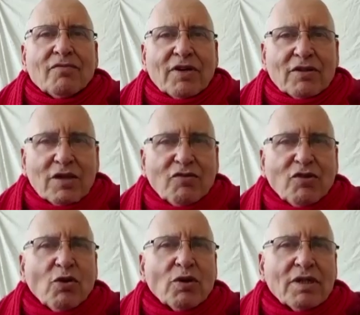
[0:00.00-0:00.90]
first, if
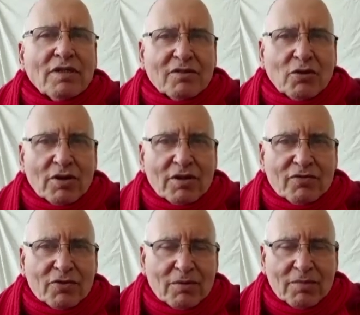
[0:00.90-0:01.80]
you look at the story
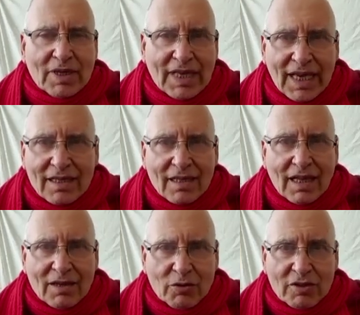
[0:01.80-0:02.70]
from again,
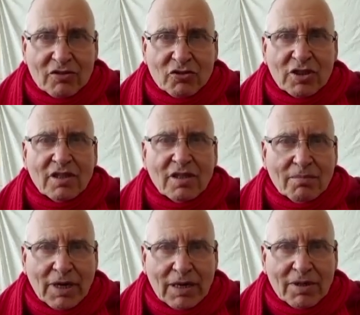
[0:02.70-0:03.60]
like what it's written in the
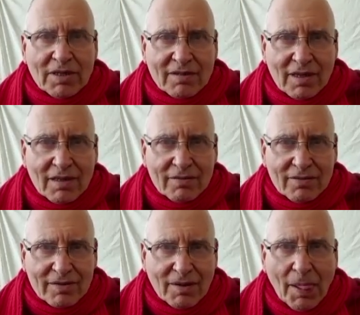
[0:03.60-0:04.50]
Bible
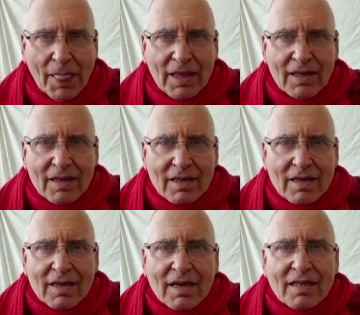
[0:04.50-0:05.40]
itself,
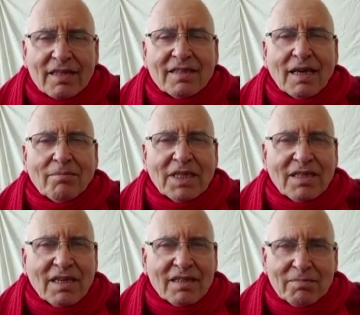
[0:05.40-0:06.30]
it has some
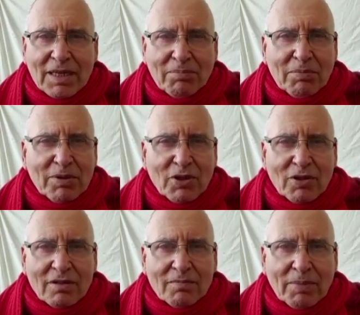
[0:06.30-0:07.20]
details that many people
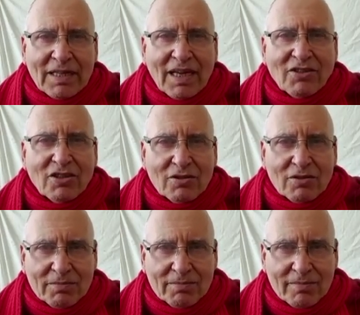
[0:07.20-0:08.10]
don't pay attention
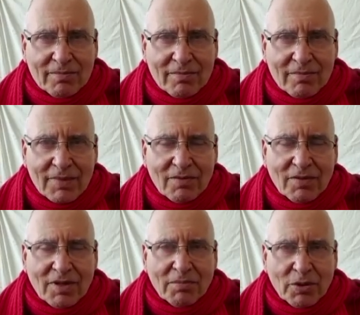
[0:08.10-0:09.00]
to.
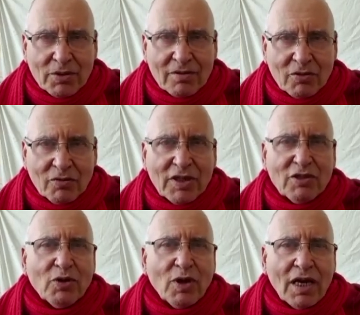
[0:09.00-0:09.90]
Very important. So first
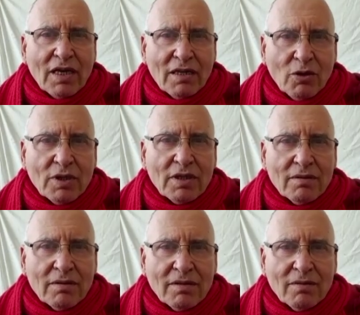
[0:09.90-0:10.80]
of all, I look at
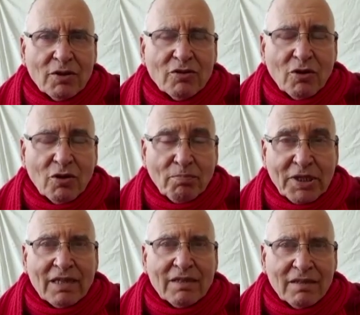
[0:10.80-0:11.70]
what we call
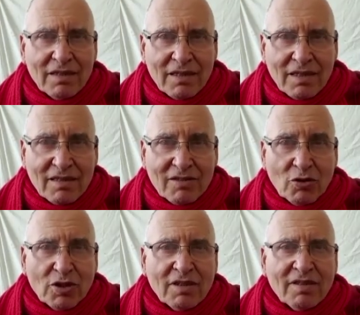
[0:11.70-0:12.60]
pshat,
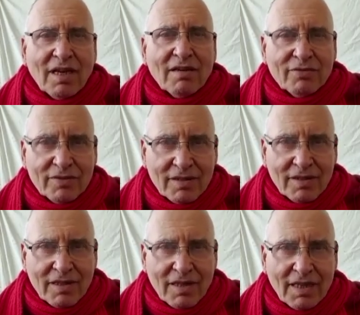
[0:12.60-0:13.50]
story itself,
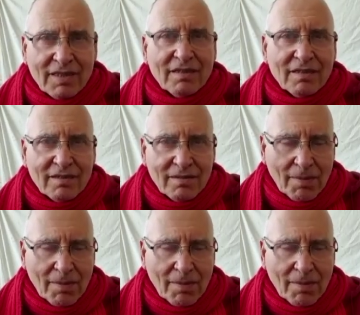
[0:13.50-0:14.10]
as it is.